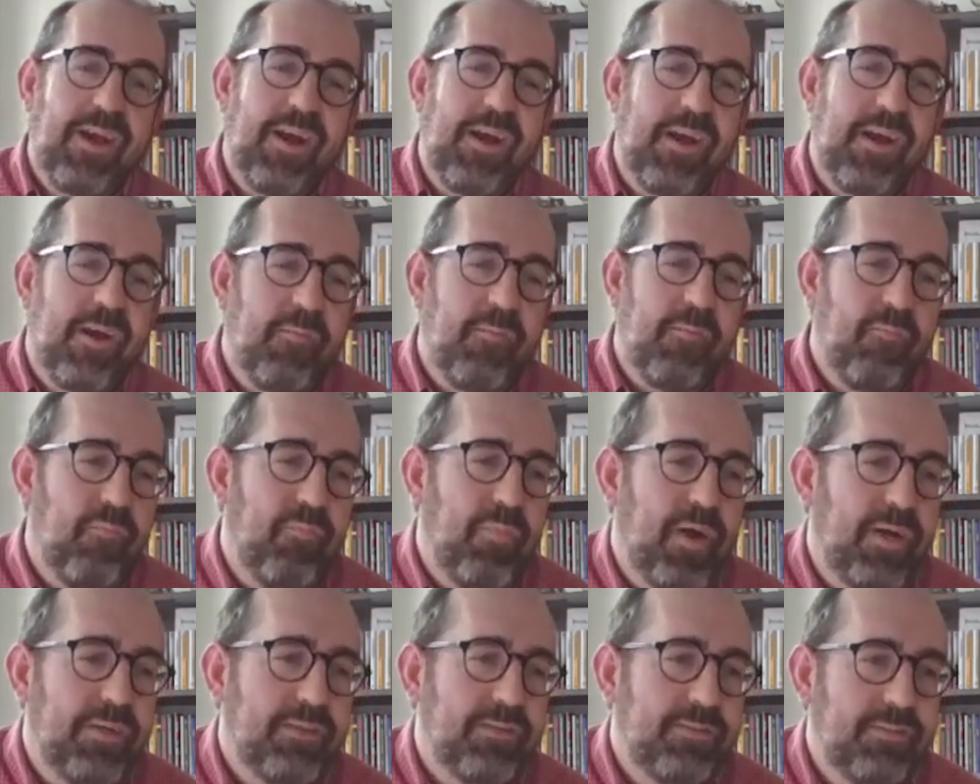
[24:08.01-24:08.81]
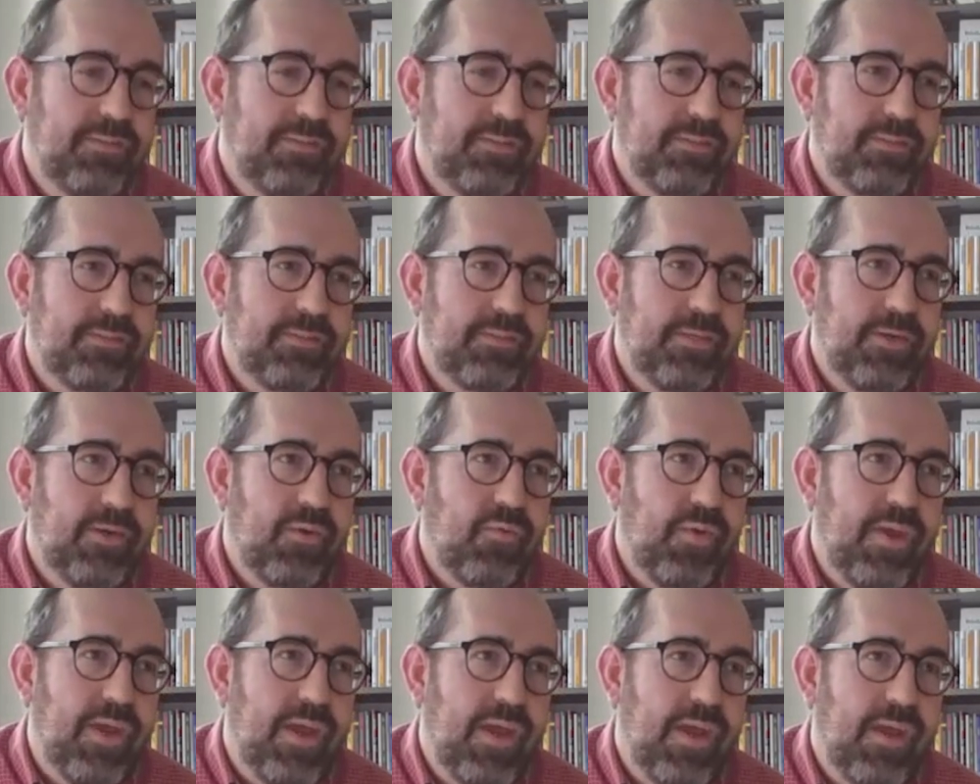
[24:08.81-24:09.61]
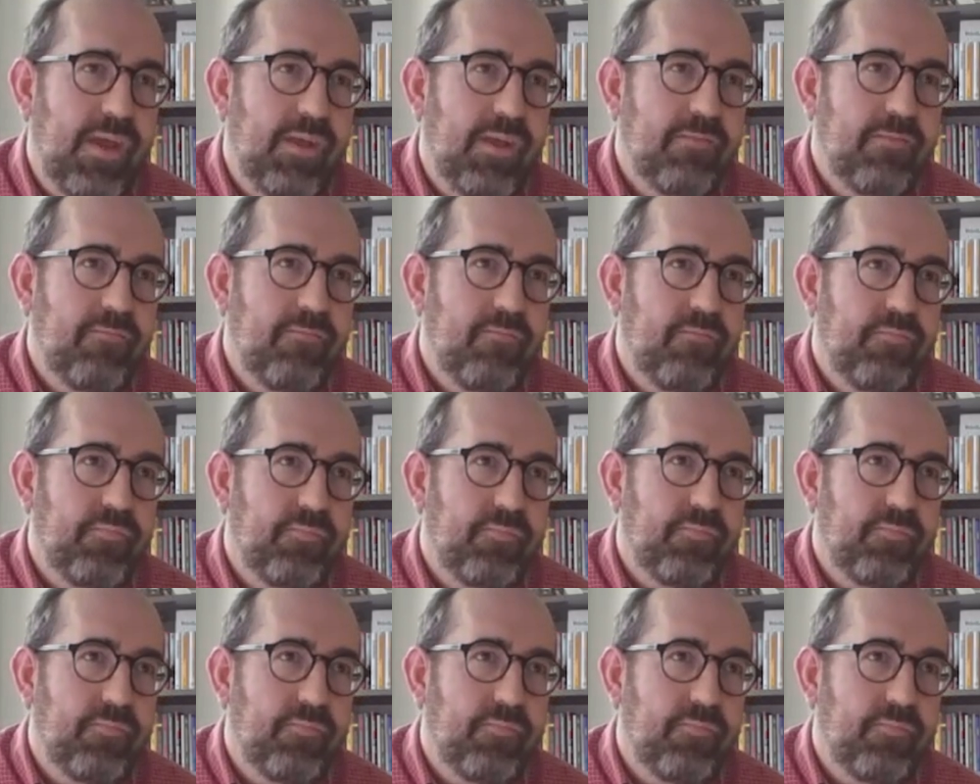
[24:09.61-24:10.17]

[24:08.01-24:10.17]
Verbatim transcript: Um, but you know, we had